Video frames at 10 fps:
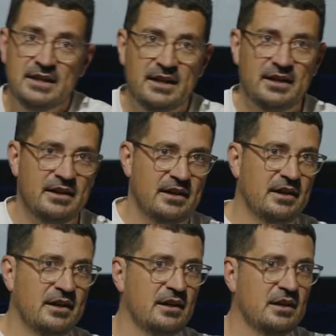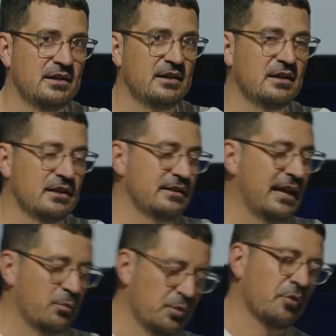
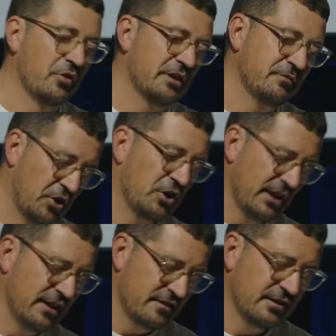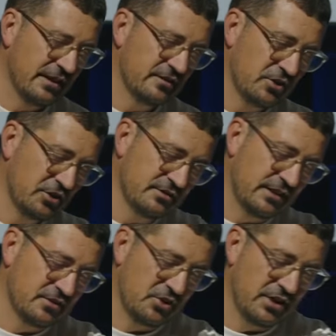Now, we were running very late, so that's
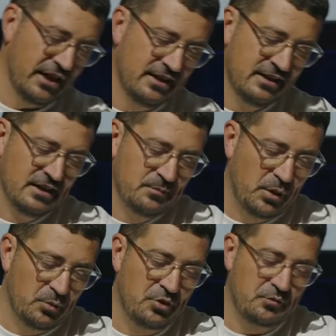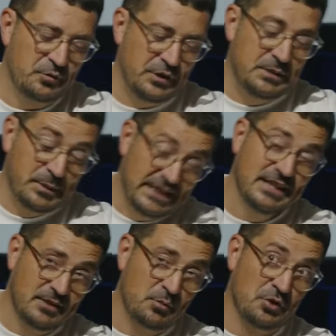not okay. But we were, in the
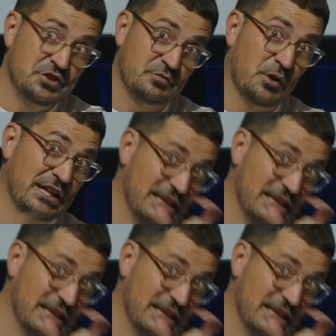beginning, we were just running